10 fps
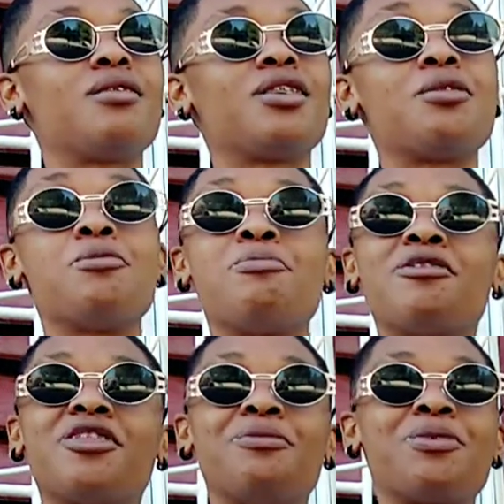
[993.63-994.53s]
Give him
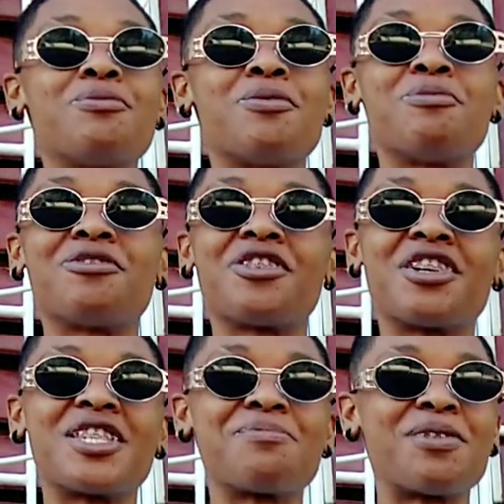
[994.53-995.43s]
my
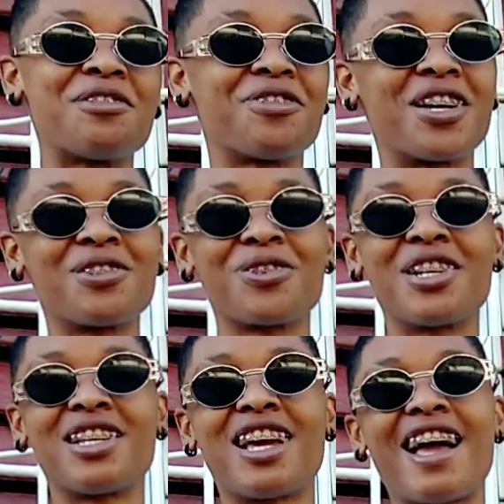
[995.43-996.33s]
first spliff as
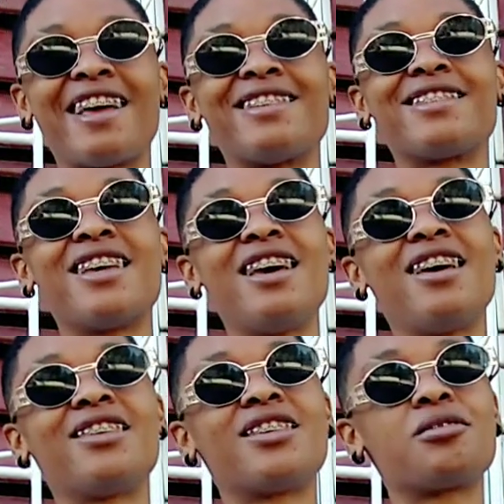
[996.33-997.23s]
well, guys.
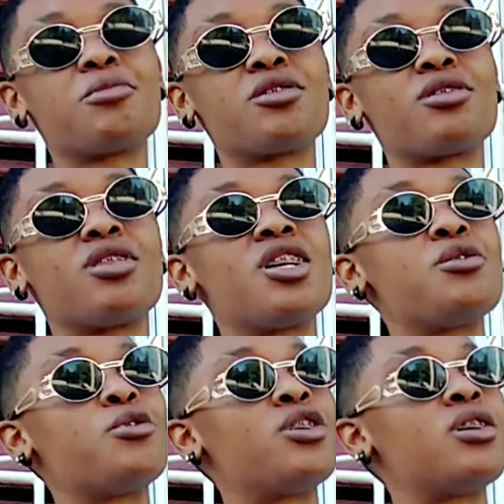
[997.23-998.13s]
Isn't it? So
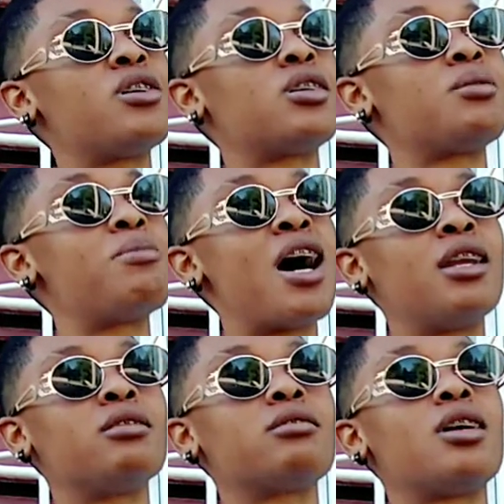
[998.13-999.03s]
there were the
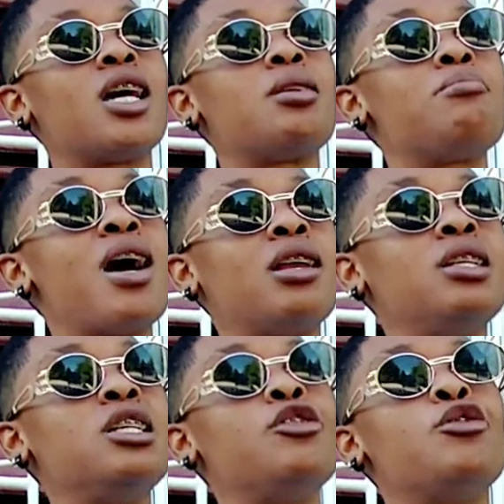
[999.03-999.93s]
bad, and the
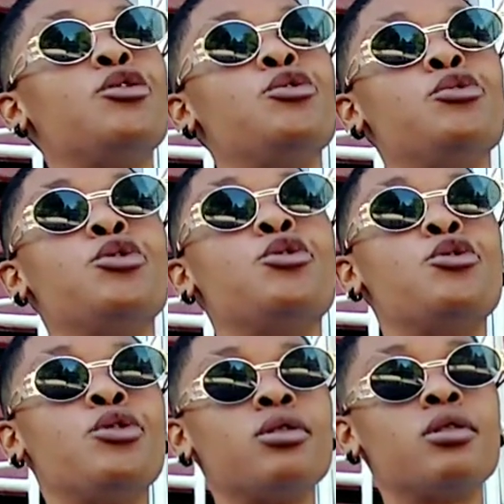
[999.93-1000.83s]
bad did outdo the
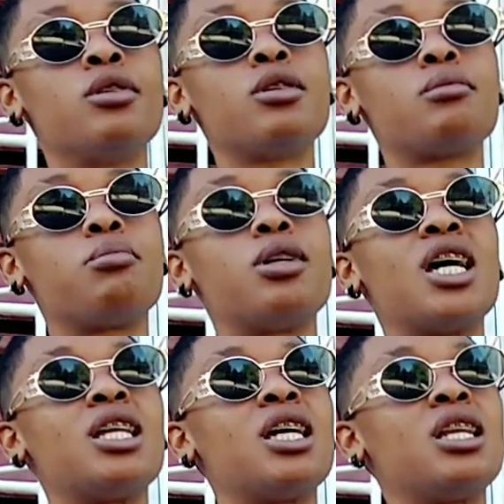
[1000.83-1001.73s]
good. But
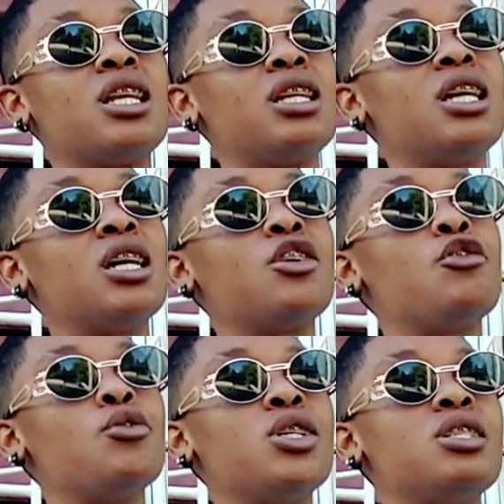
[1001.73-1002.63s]
at the end of the day, the
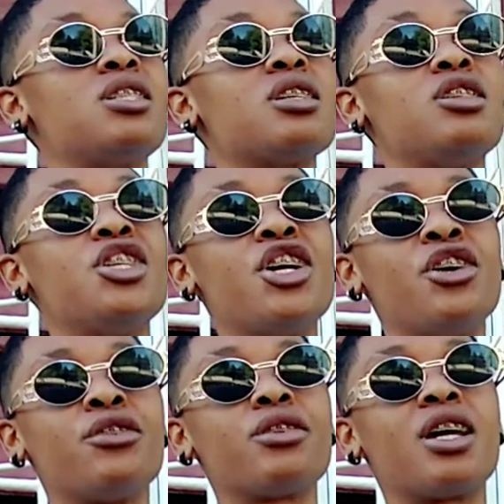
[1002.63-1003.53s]
good is still
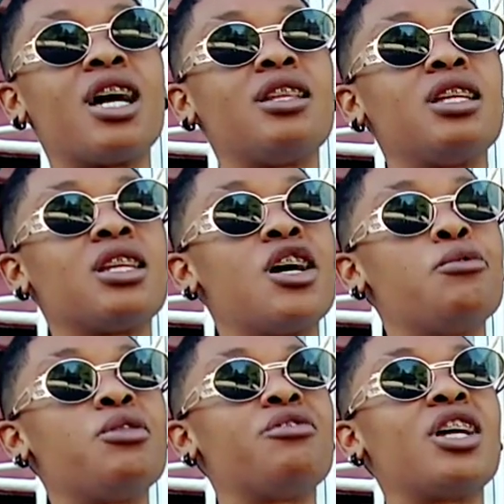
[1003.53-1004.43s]
there, and I think that
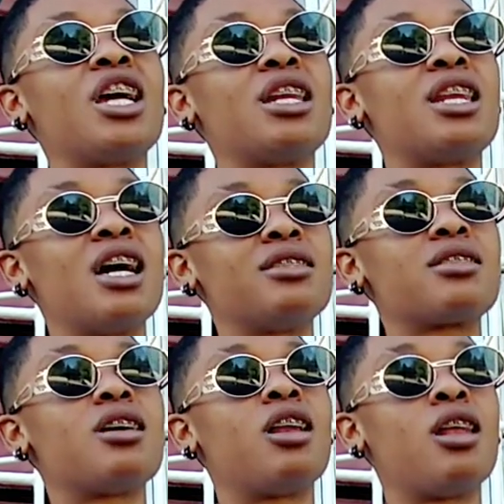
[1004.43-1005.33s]
we forget
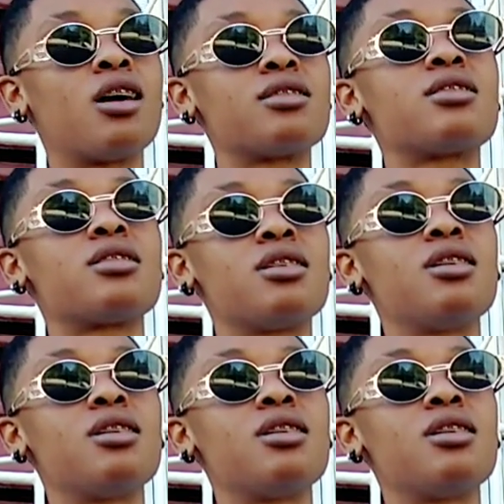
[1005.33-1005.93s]
that a lot